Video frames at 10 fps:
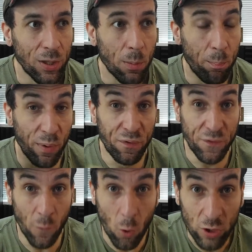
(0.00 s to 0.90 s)

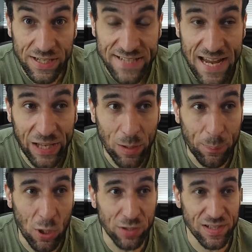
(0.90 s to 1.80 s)
before I take it
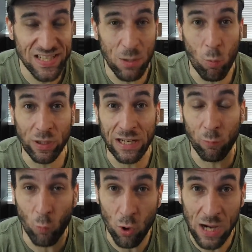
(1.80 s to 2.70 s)
apart to see what
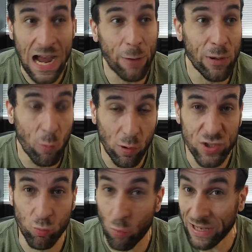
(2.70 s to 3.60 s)
it how it works
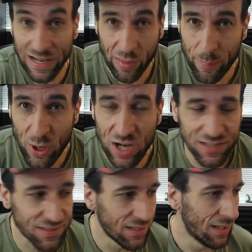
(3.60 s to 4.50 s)
right out of the
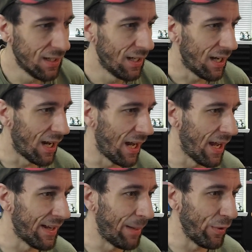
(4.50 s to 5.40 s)
box.
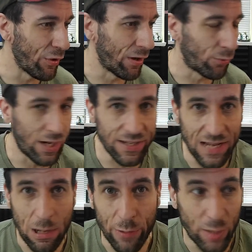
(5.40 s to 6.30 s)
And I'm gonna do that right
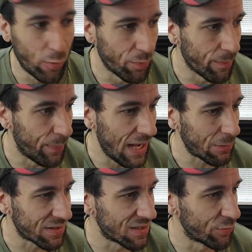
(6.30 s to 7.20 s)
now, and I will be back
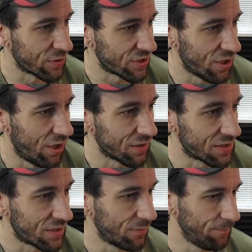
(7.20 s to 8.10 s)
with some
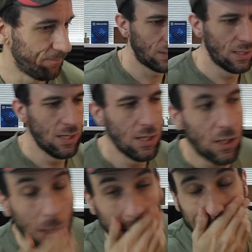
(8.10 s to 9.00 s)
results.
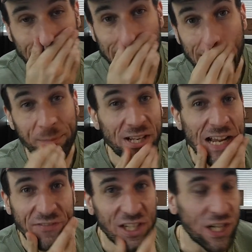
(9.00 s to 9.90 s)
All right, I'm gonna have
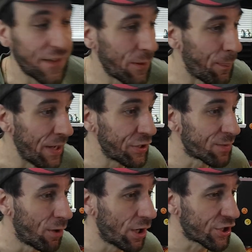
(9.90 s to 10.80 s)
to cut the
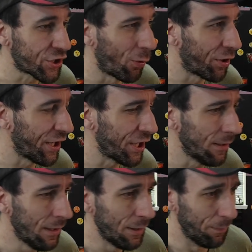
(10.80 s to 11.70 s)
benchmark short
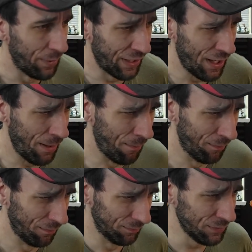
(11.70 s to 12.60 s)
here, but um,
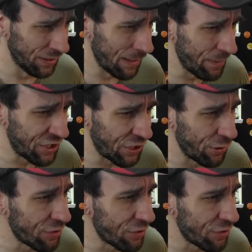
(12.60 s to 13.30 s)
let me show you